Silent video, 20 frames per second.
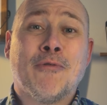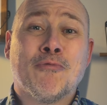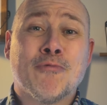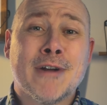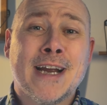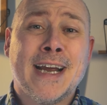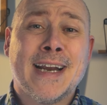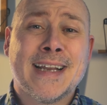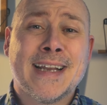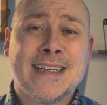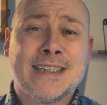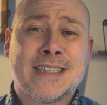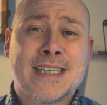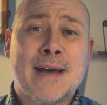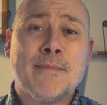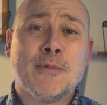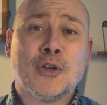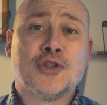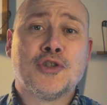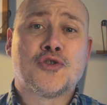really
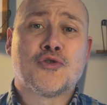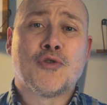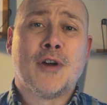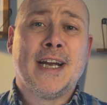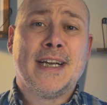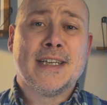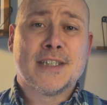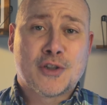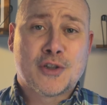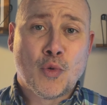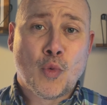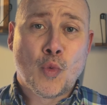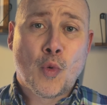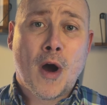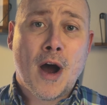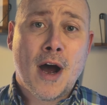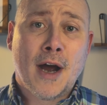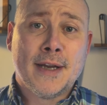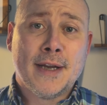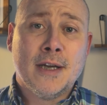demonstrates the
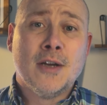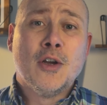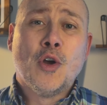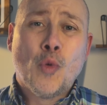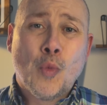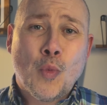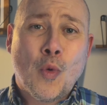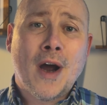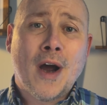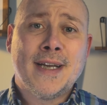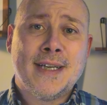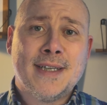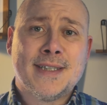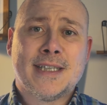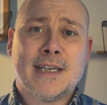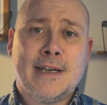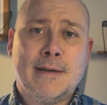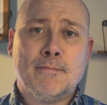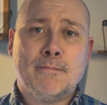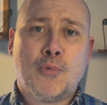why. Why is
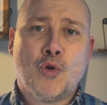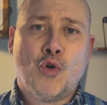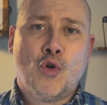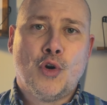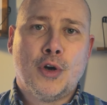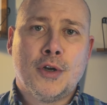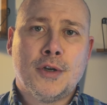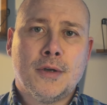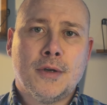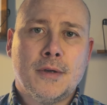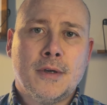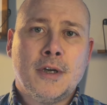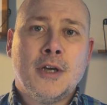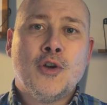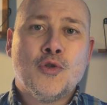it important?